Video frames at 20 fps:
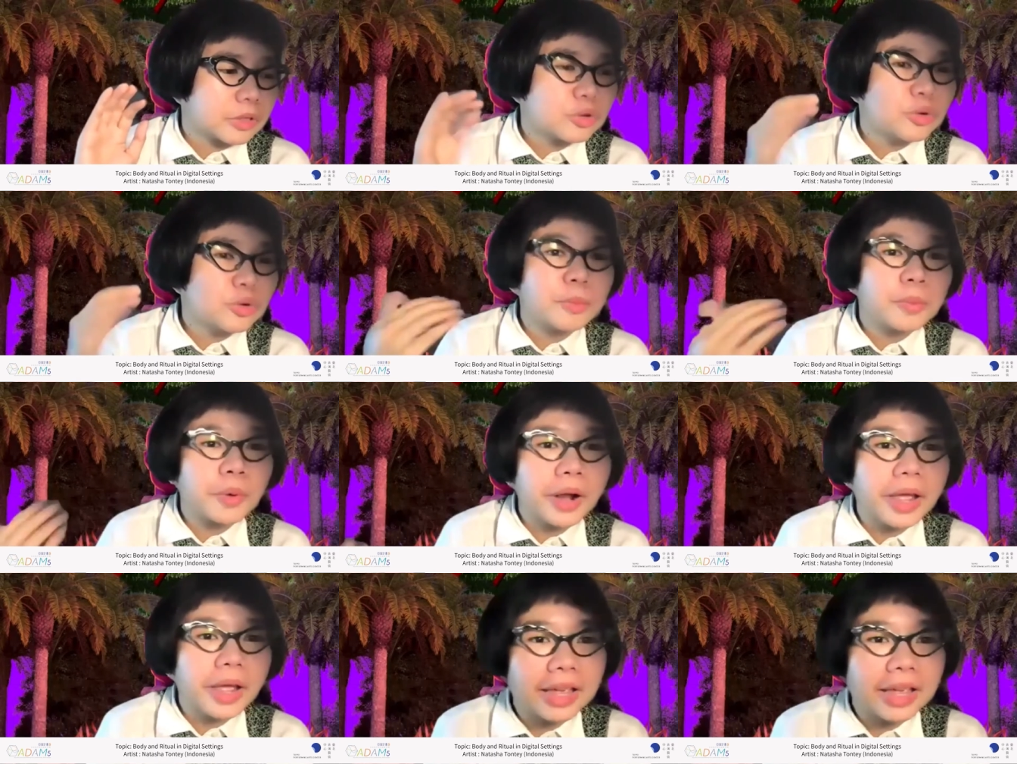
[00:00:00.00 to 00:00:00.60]

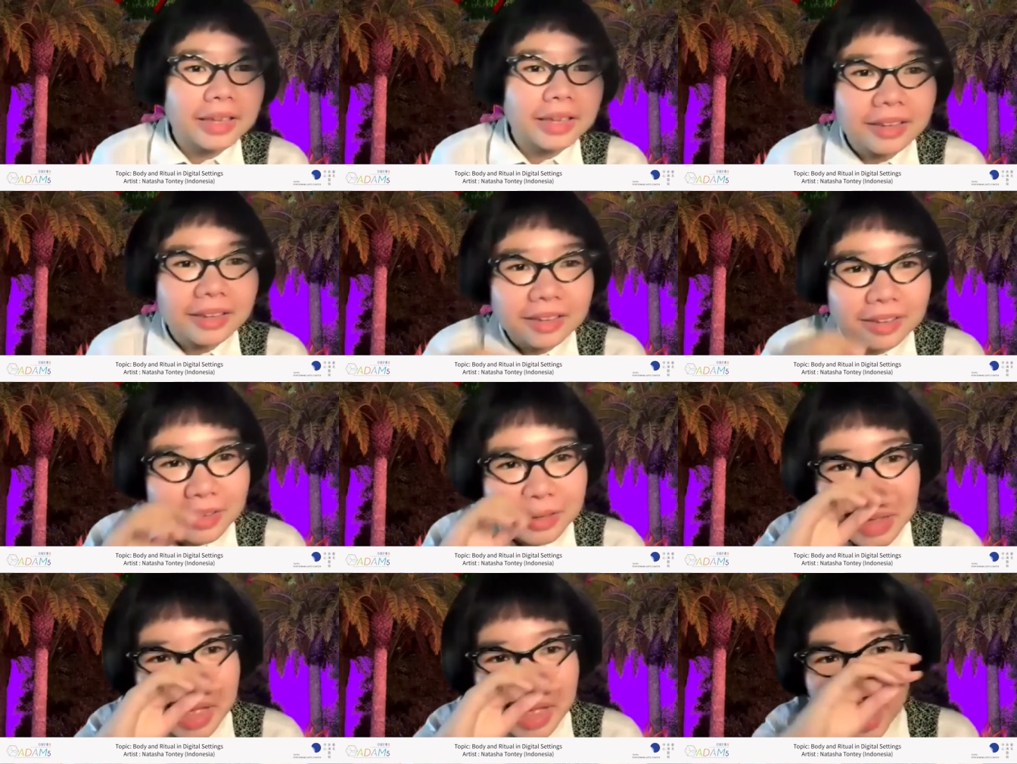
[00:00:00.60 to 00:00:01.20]
pray.
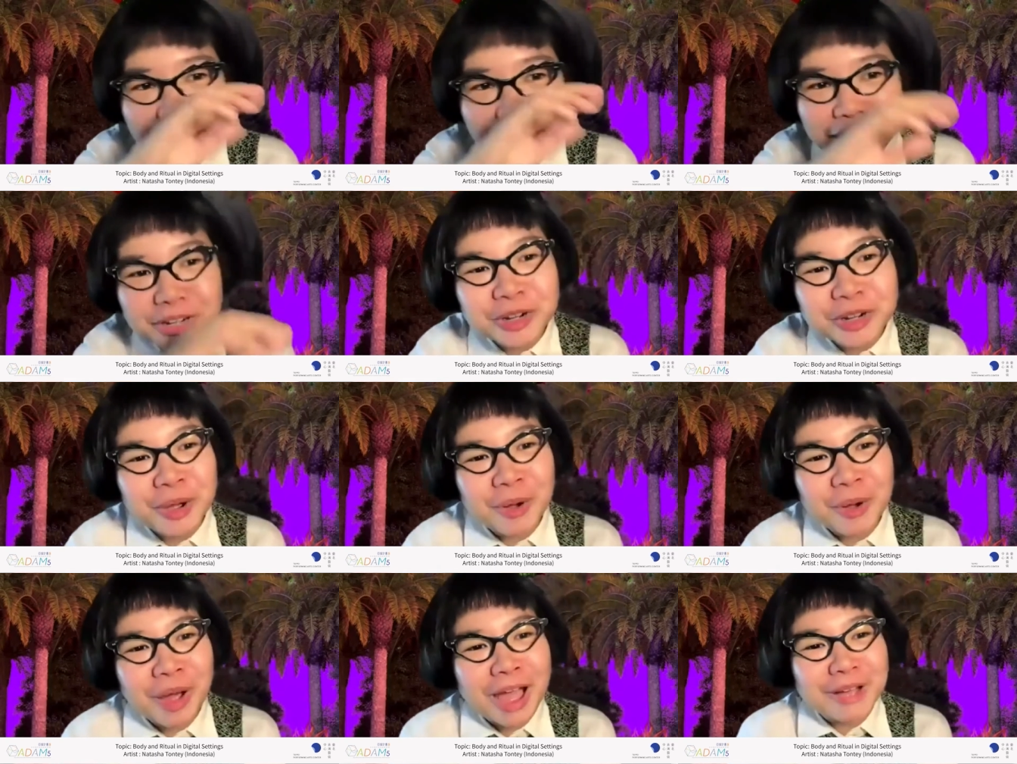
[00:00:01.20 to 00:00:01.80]
I don't
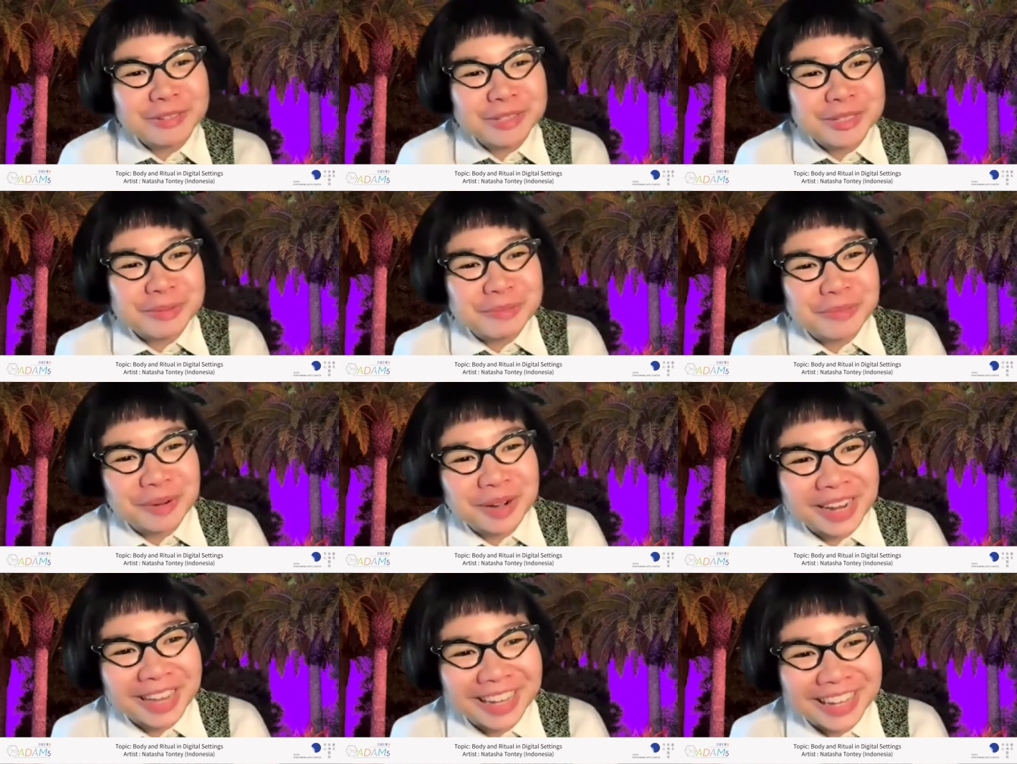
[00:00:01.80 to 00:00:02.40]
know how to
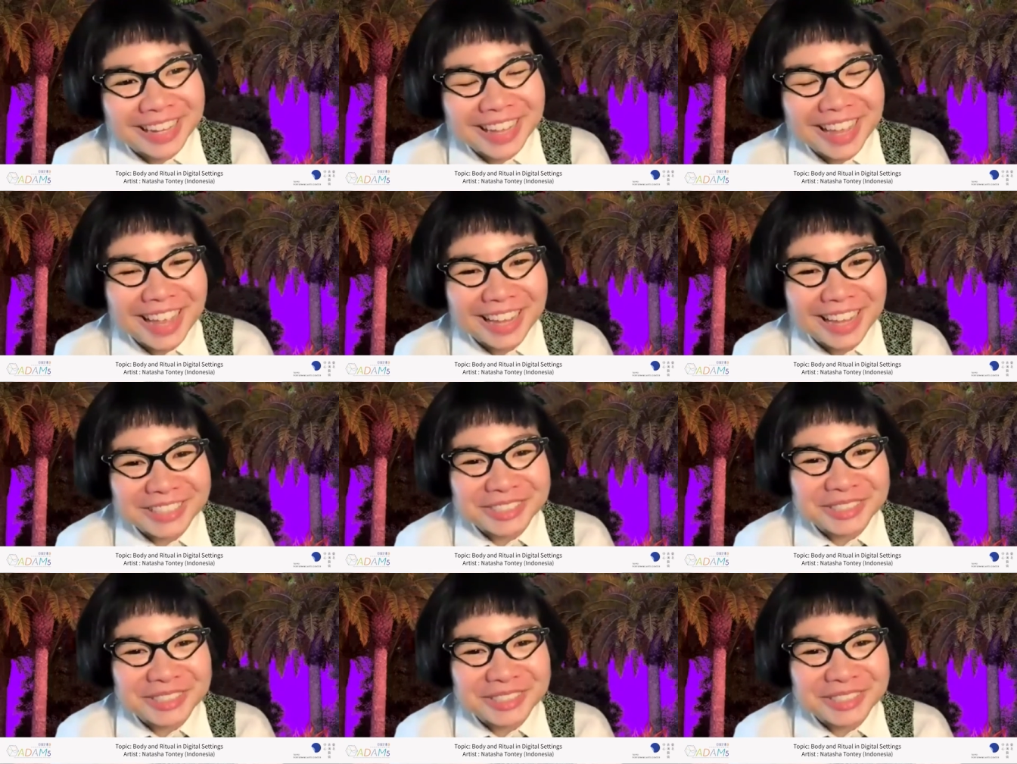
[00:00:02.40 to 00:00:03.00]
pray,
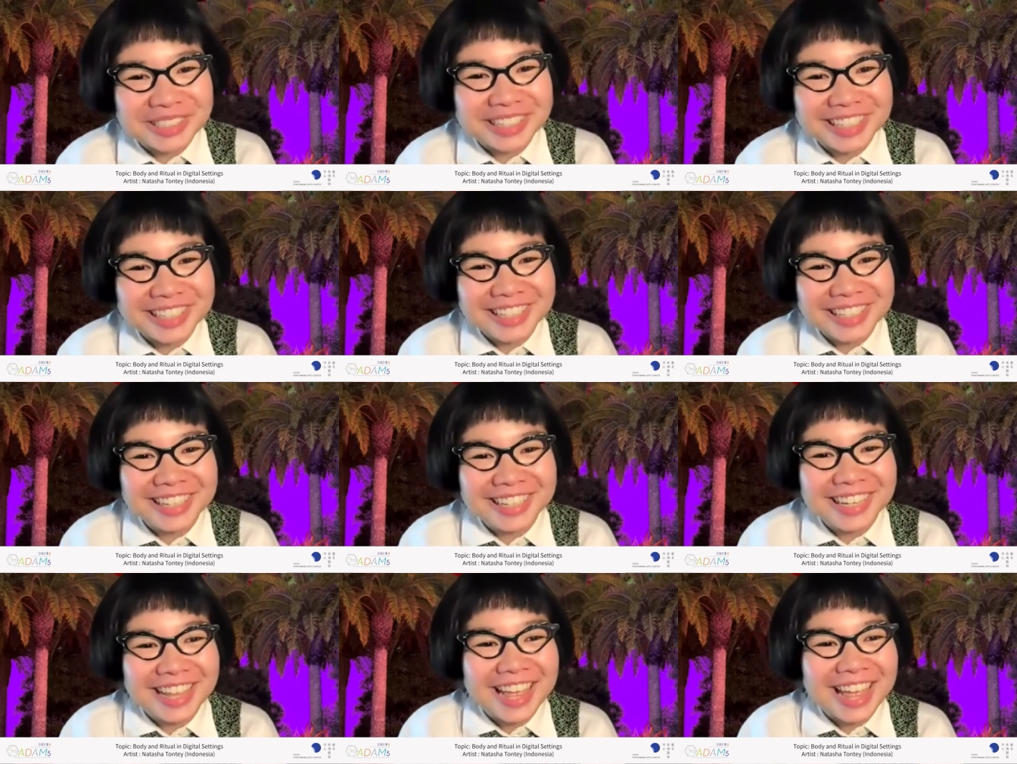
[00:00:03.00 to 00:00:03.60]
actually.
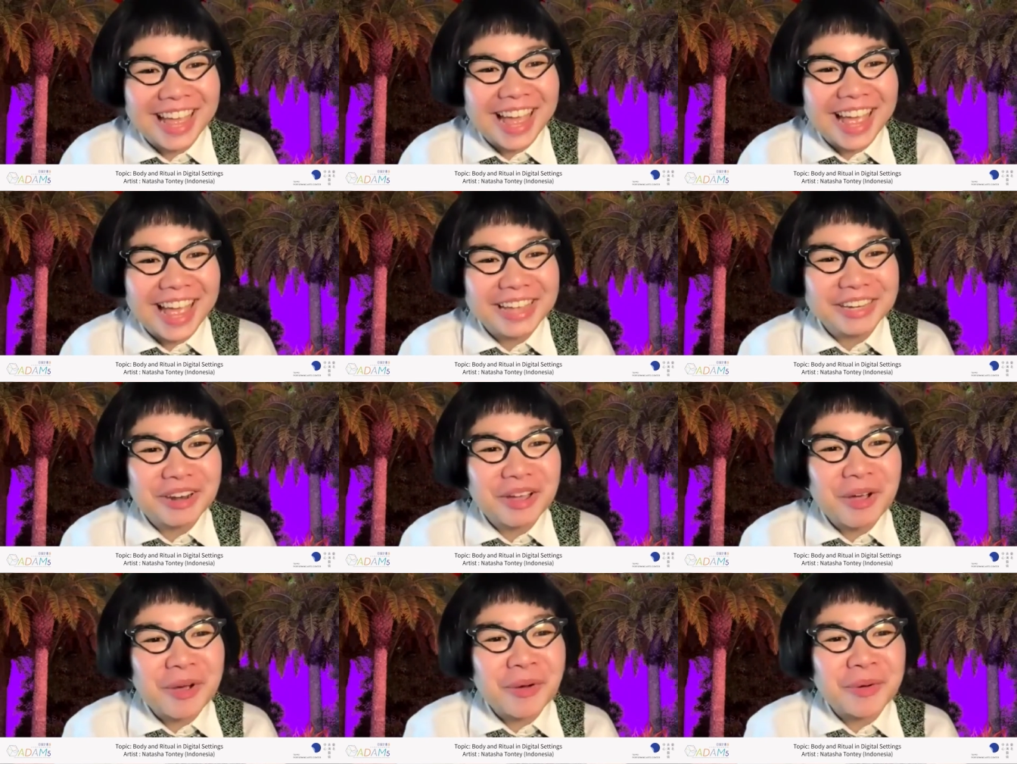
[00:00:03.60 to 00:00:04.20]
I
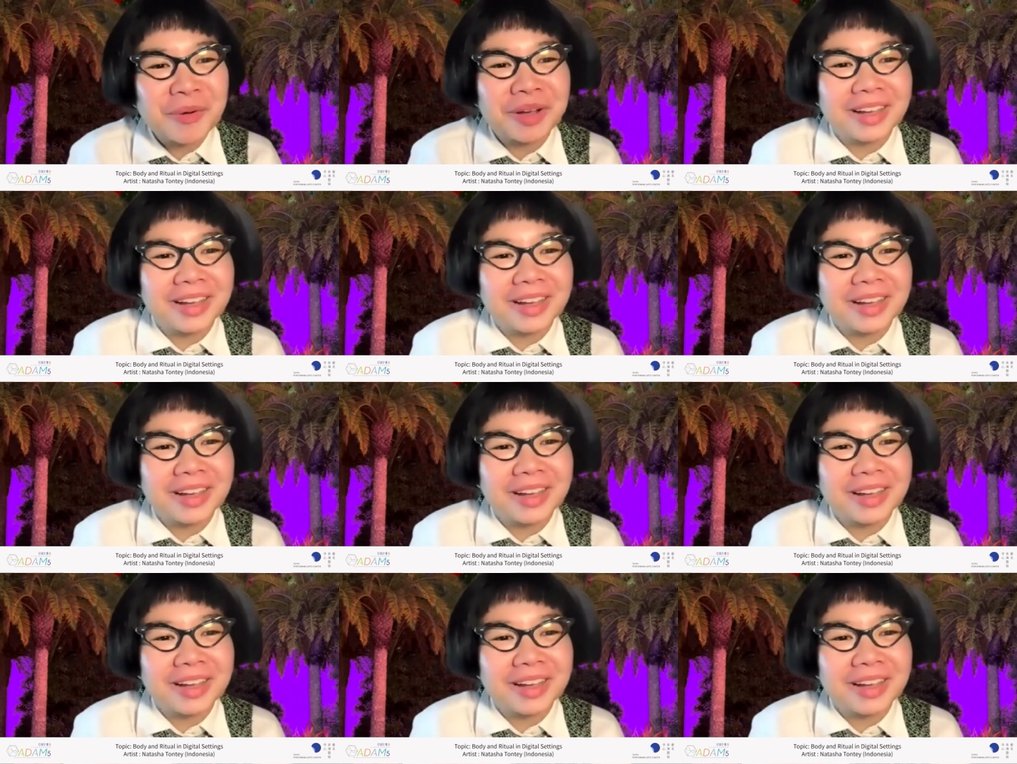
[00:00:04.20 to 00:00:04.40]
know